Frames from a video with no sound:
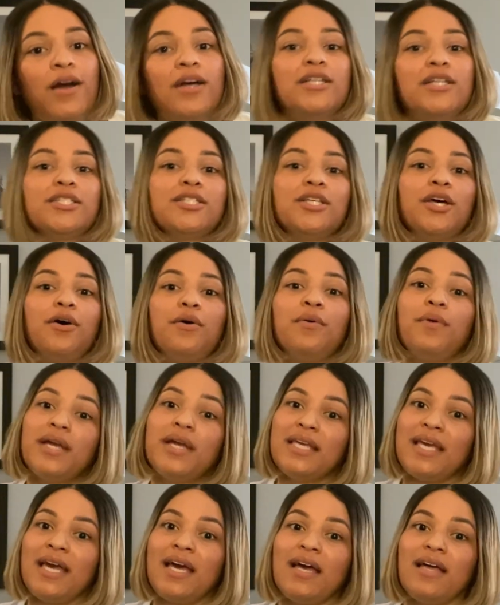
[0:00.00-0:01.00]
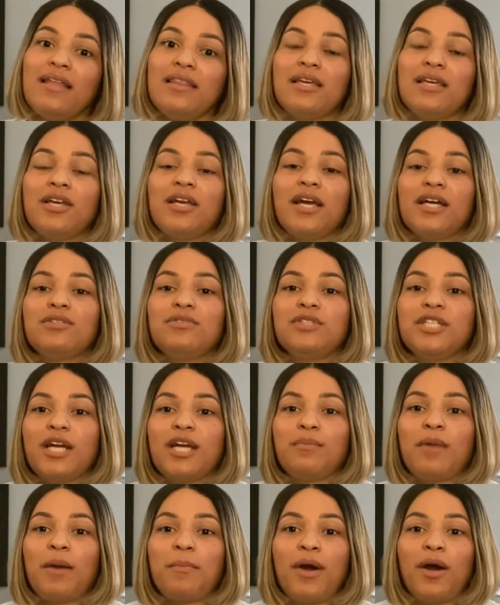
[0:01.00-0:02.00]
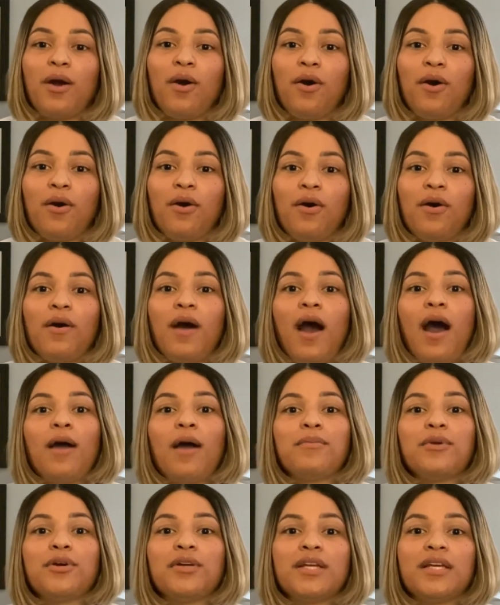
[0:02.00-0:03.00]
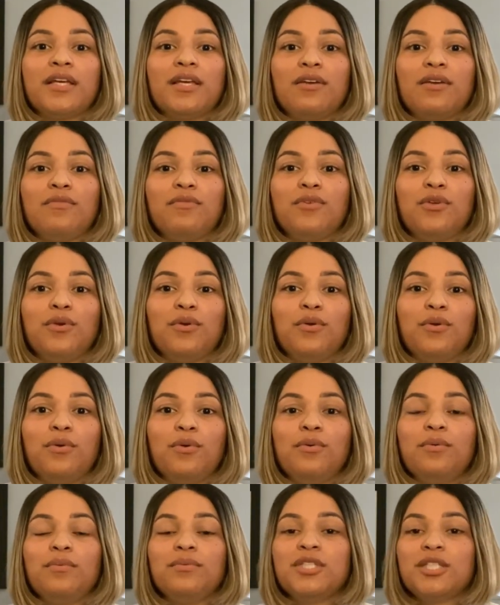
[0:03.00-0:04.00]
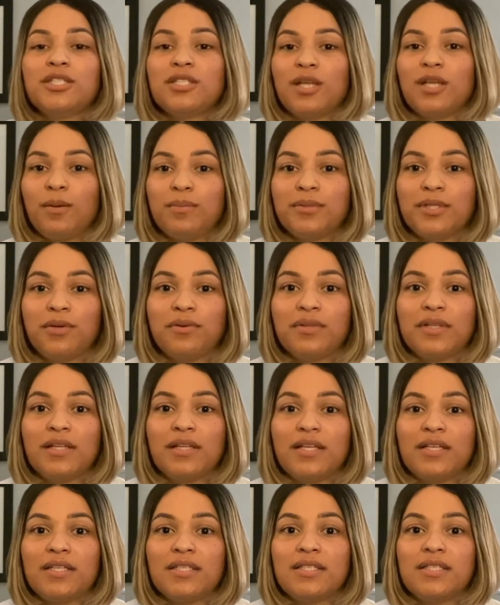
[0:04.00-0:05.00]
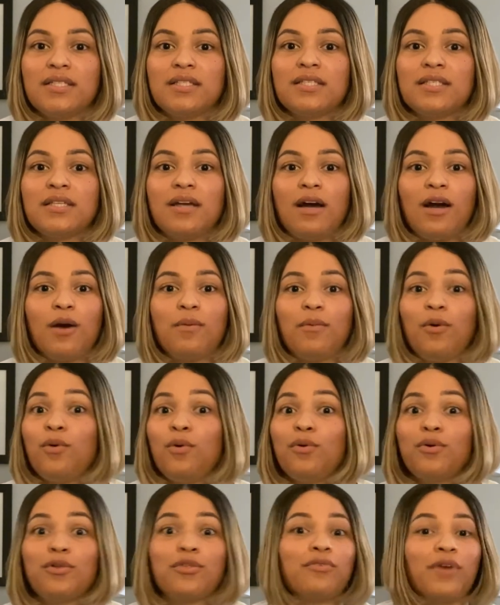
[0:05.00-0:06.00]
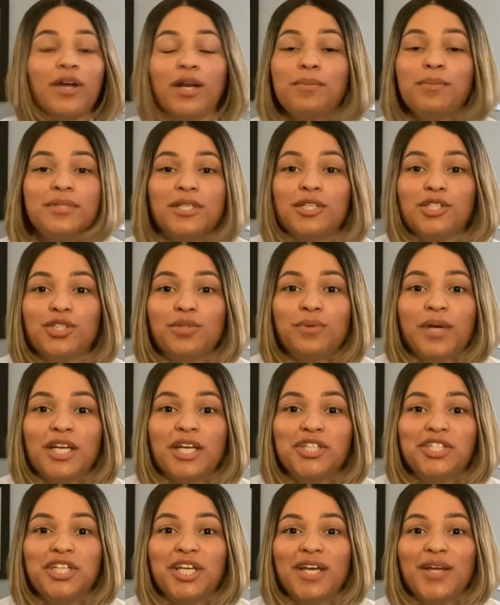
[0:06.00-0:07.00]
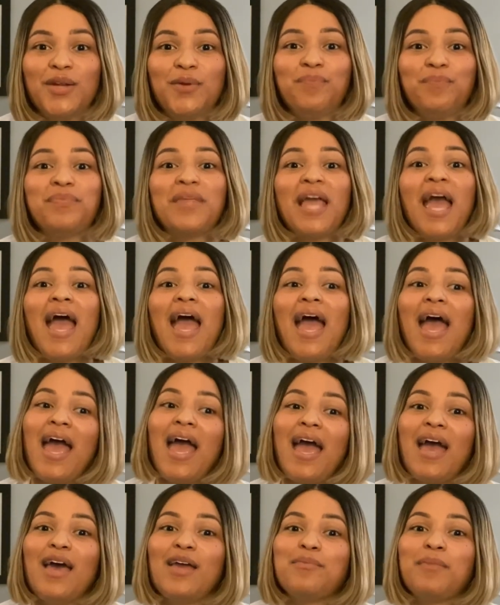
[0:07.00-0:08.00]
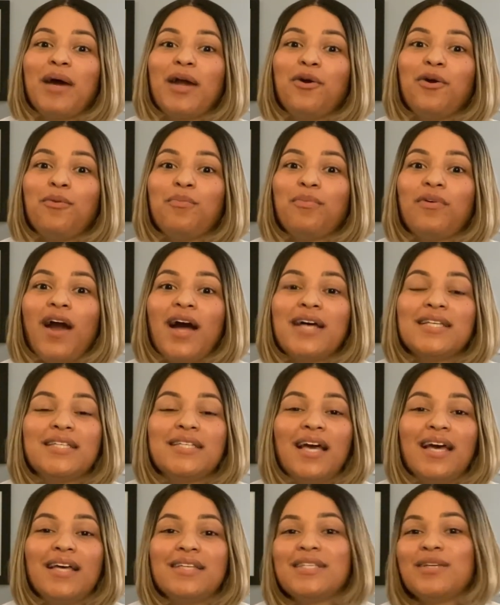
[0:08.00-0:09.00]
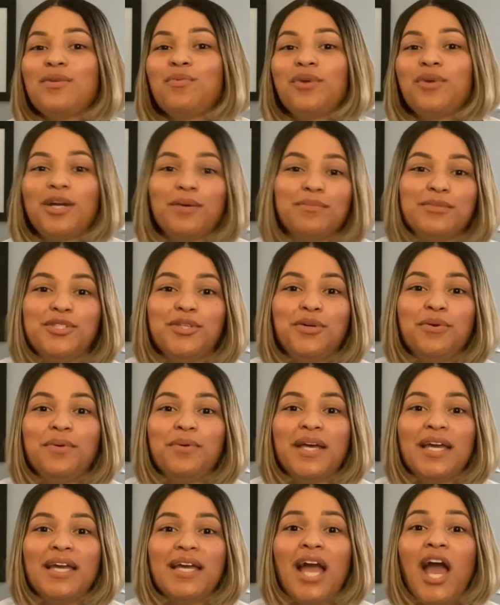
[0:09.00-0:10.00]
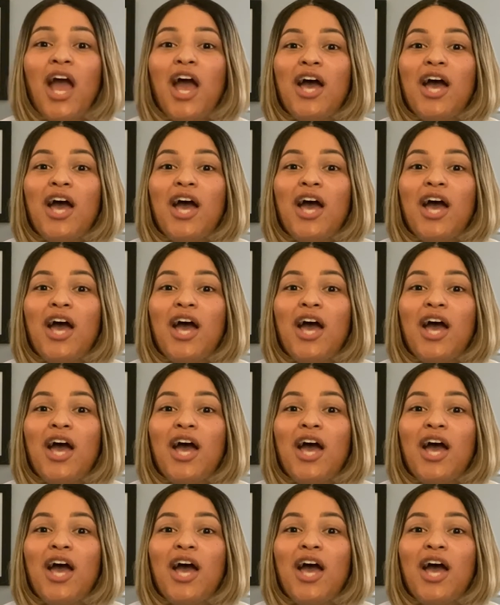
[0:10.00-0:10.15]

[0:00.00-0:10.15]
So yeah, thank you guys for checking out my haul. I'm gonna give you just an update on this whole ThredUp situation and my whole process and what I'm doing.